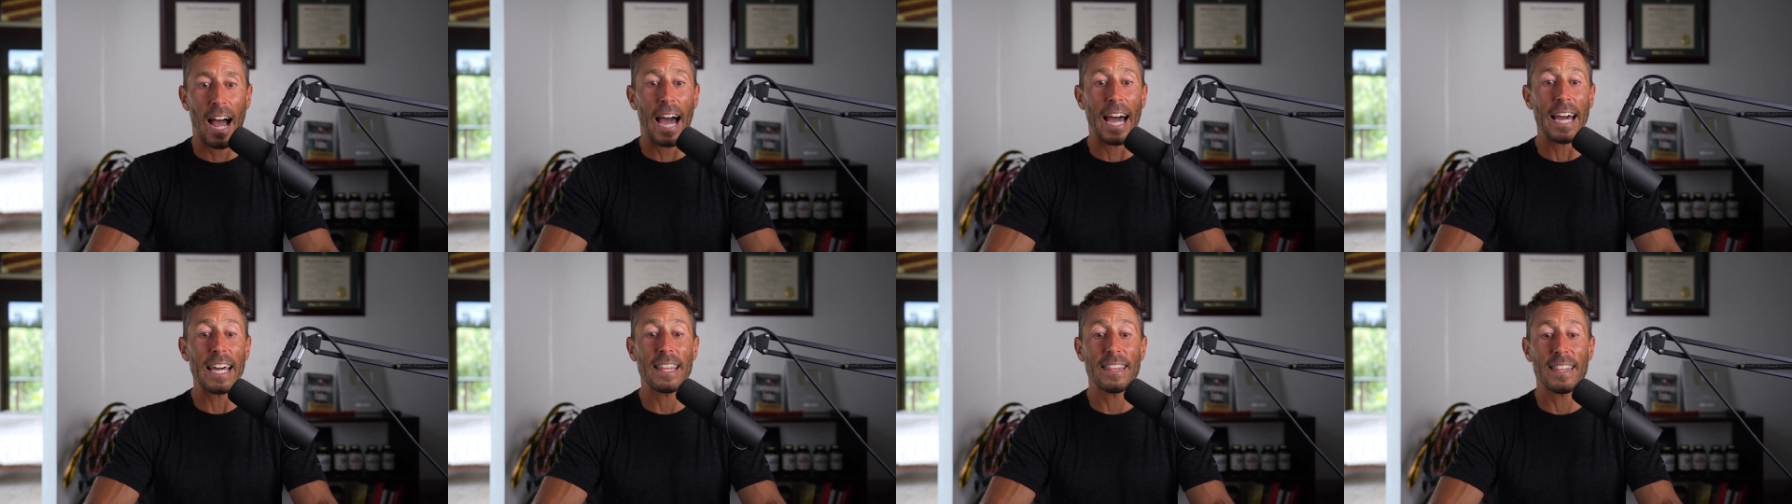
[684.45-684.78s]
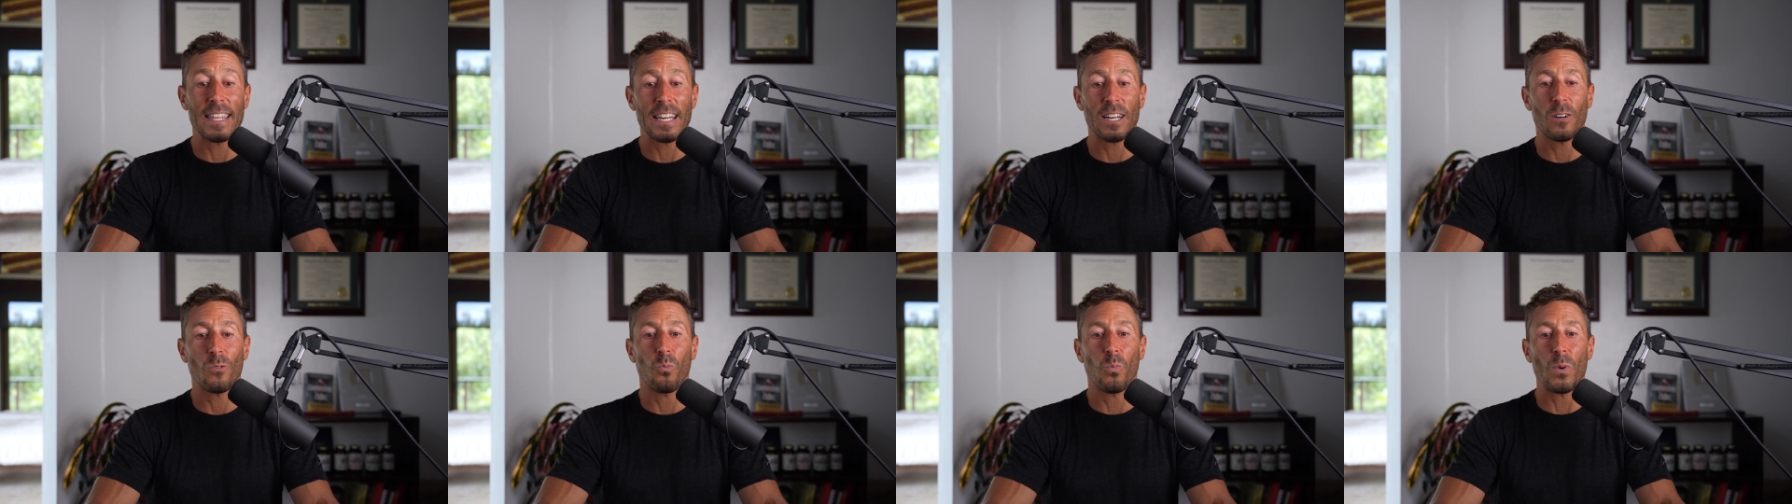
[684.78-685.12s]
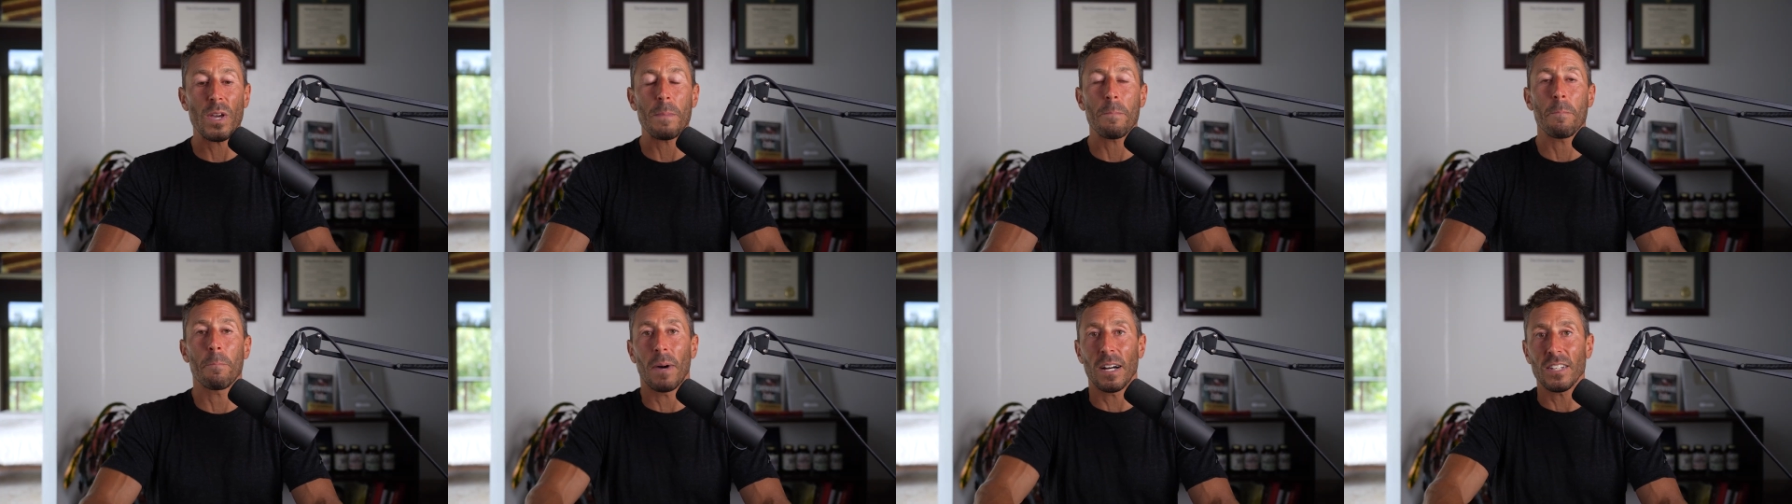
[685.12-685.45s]
I think
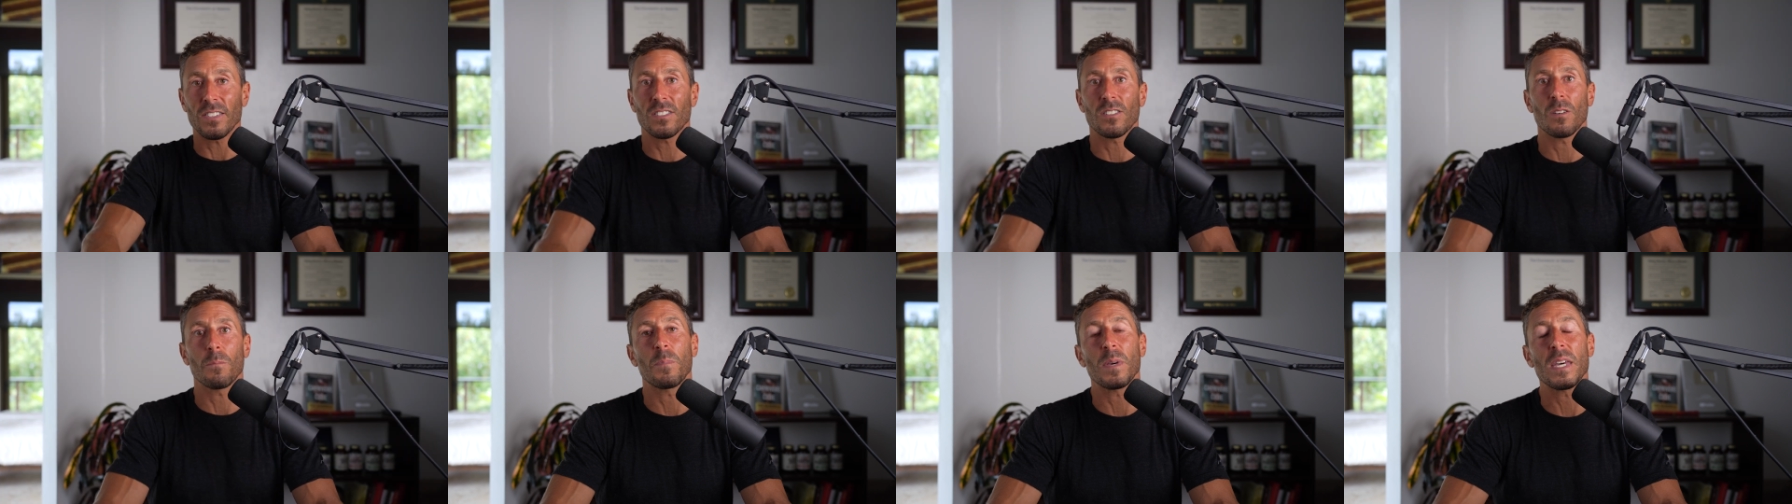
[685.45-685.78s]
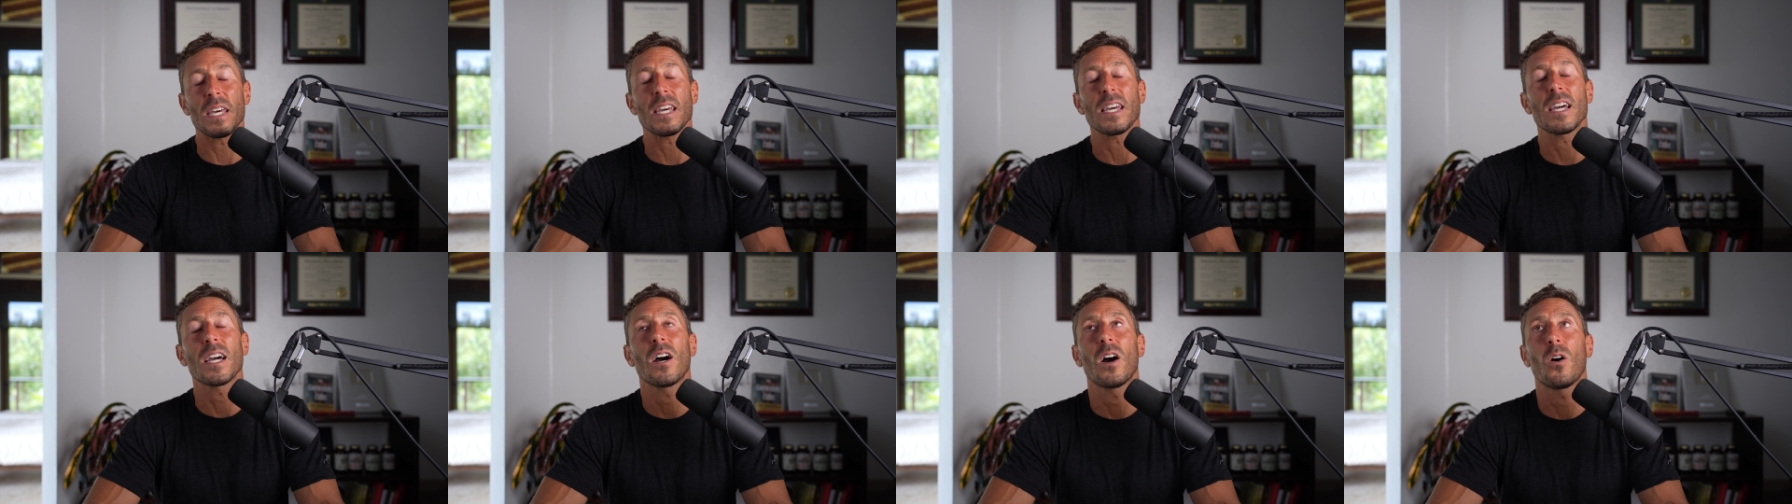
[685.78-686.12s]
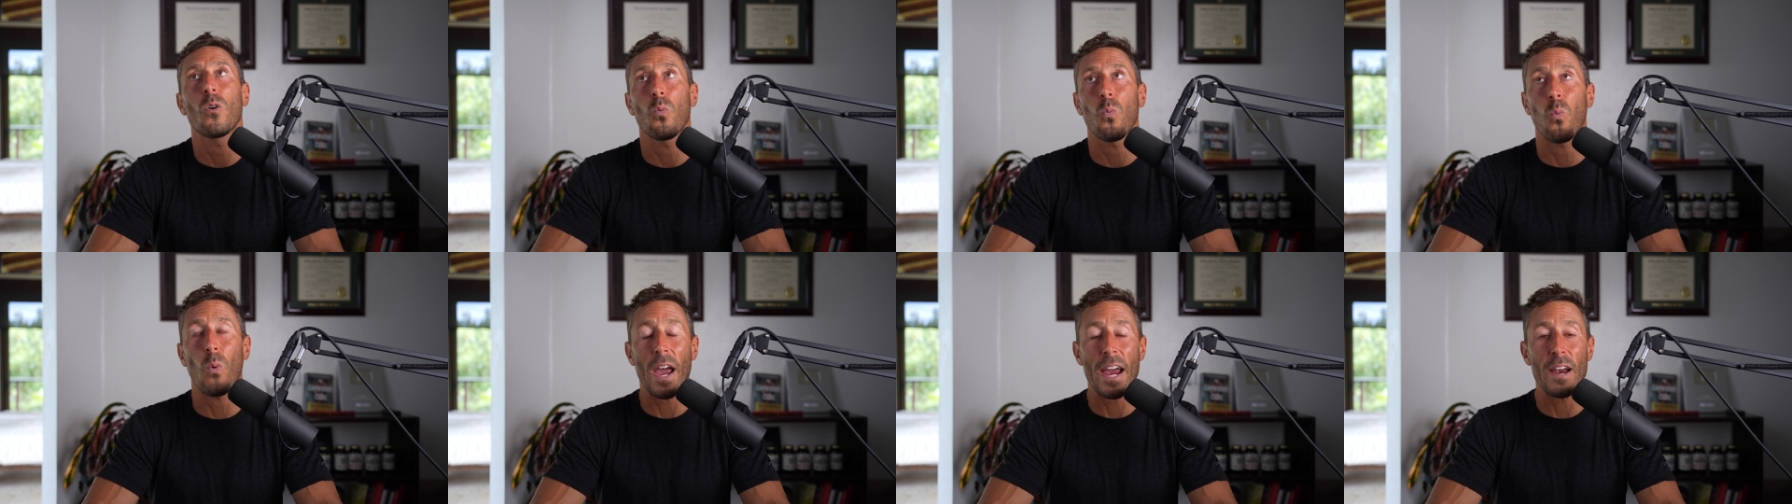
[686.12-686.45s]
we must be
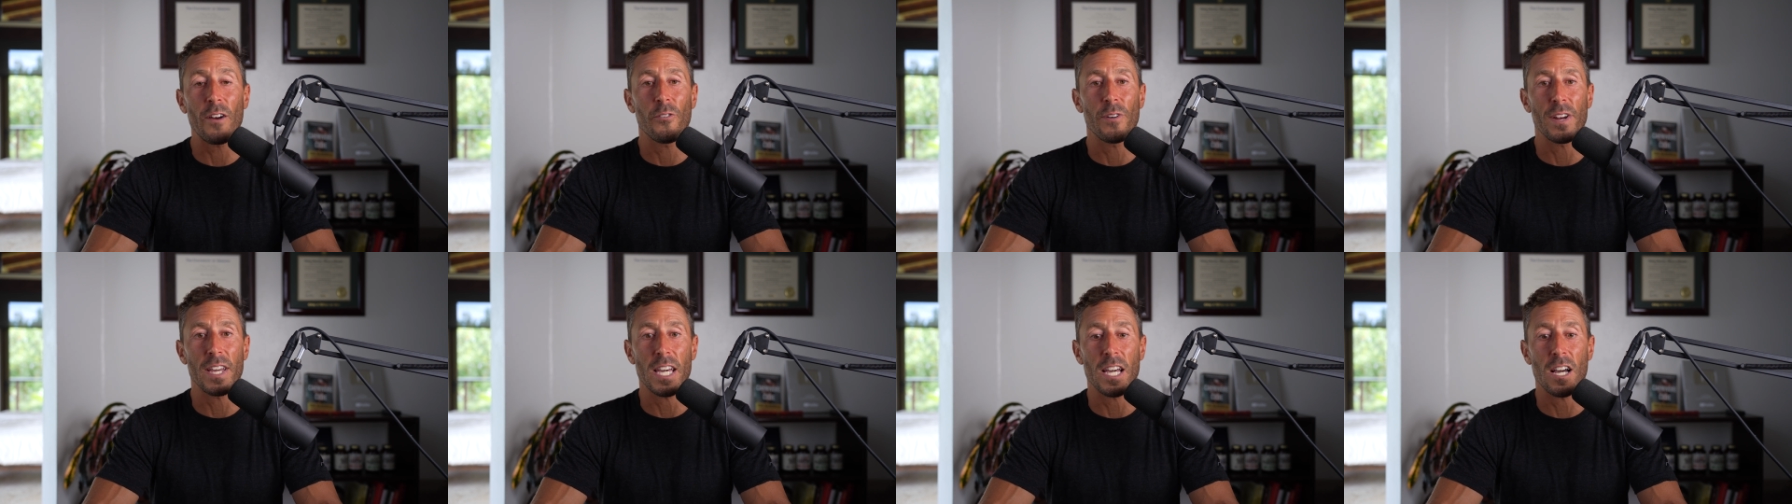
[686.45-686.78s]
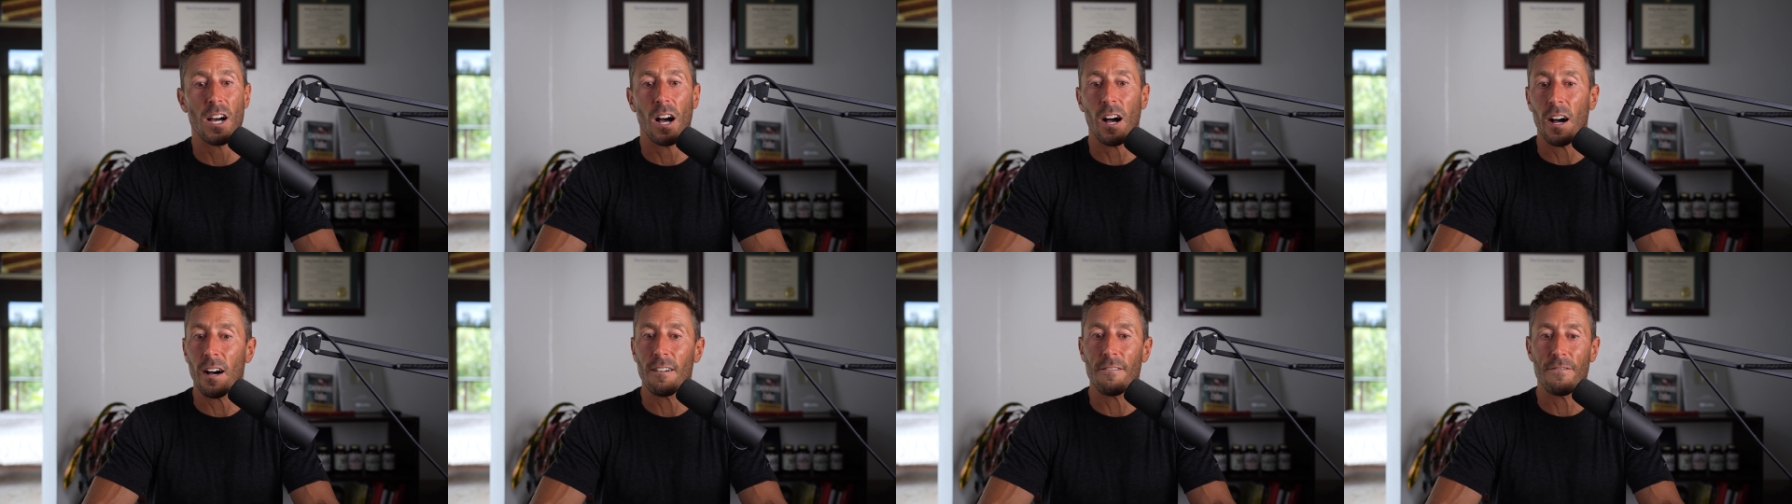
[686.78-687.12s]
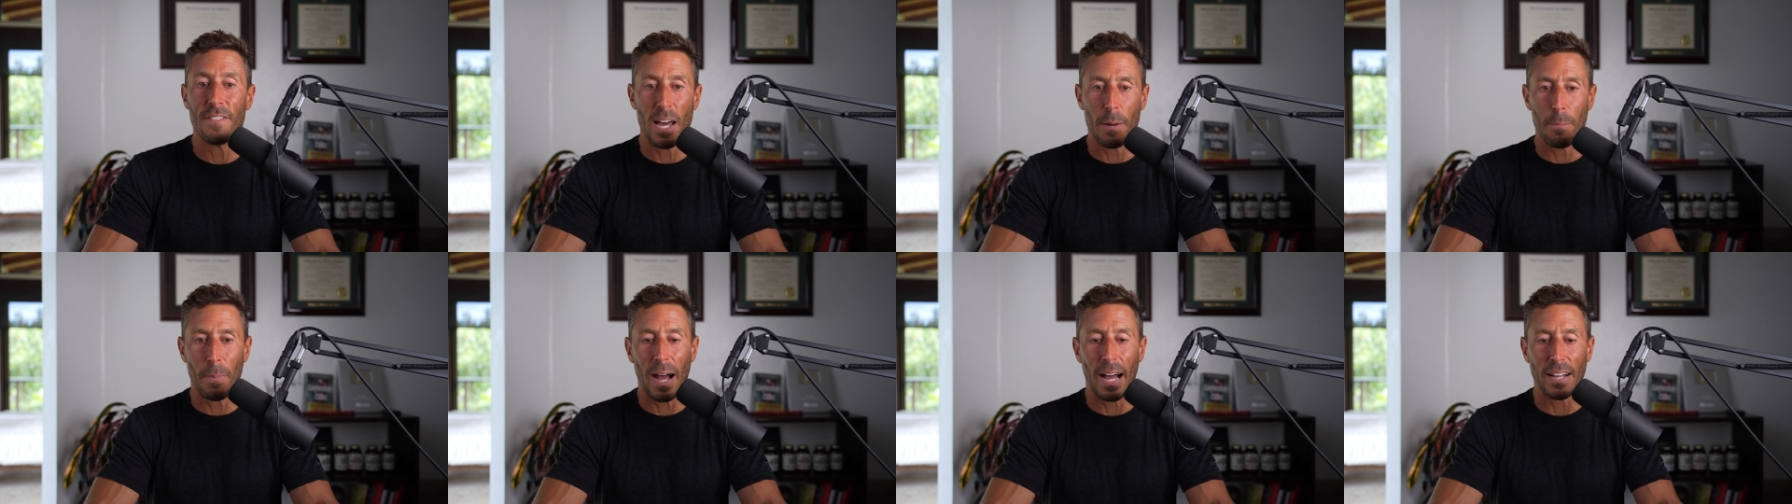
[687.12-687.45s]
wary of
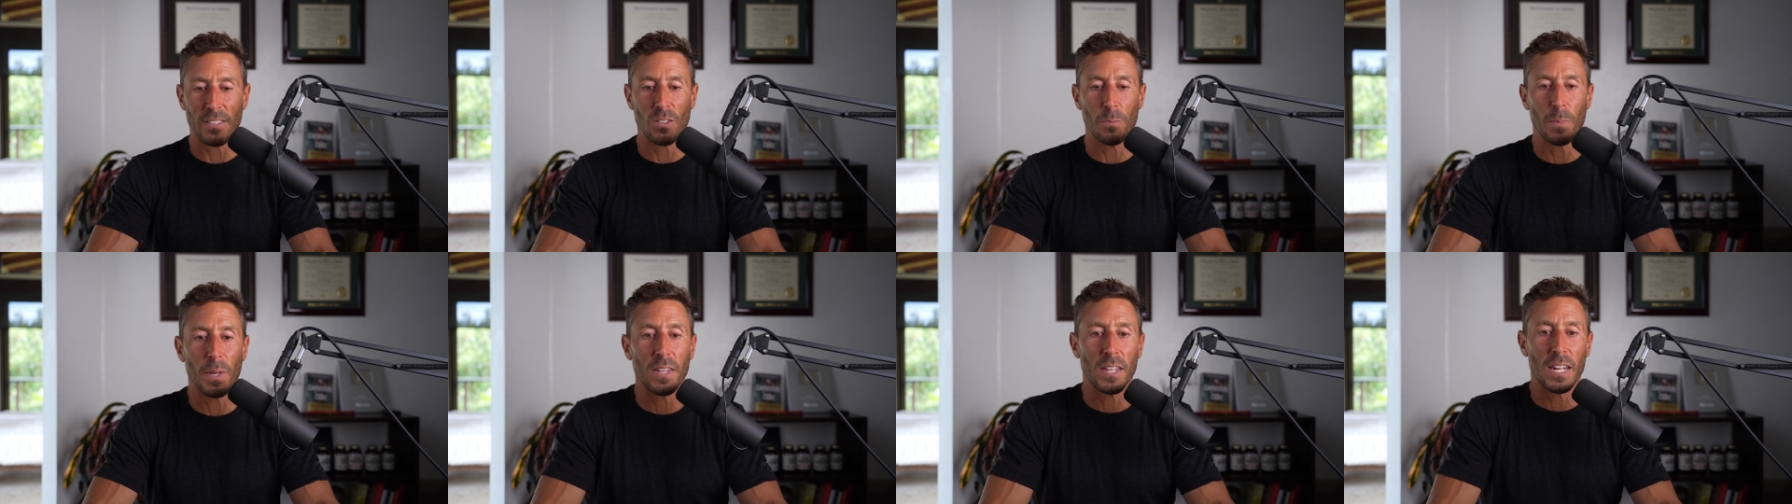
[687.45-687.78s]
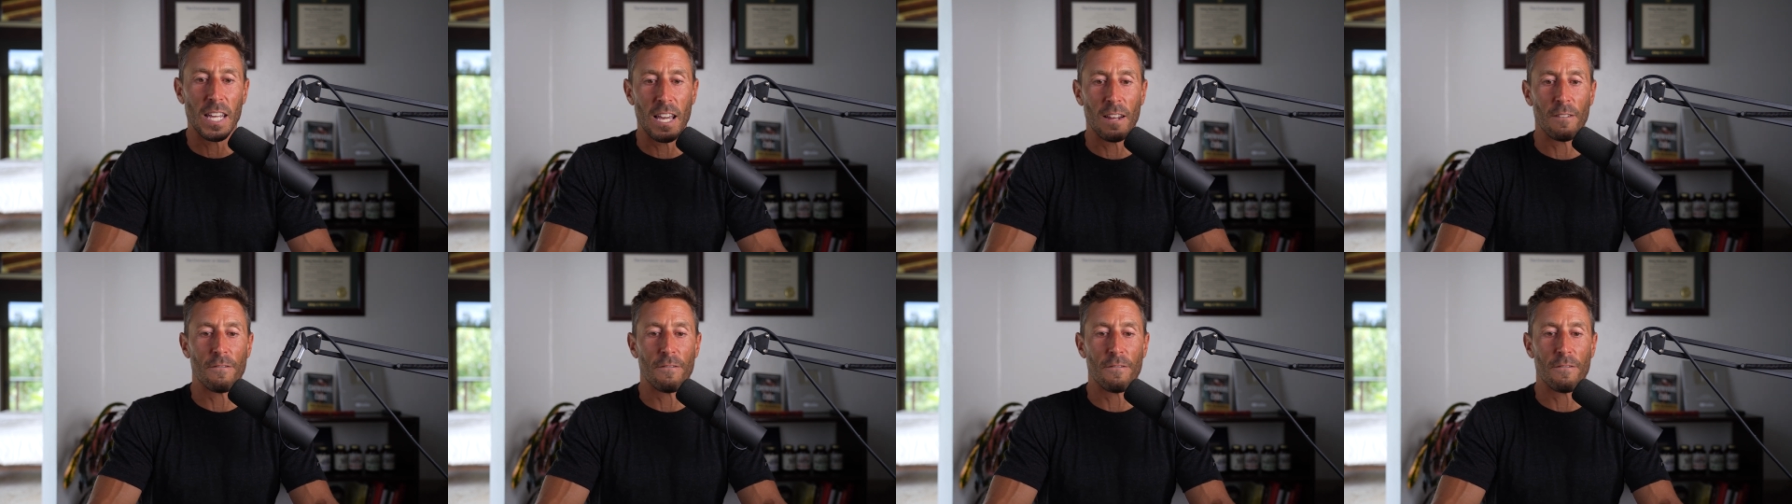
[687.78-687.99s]
that possibility.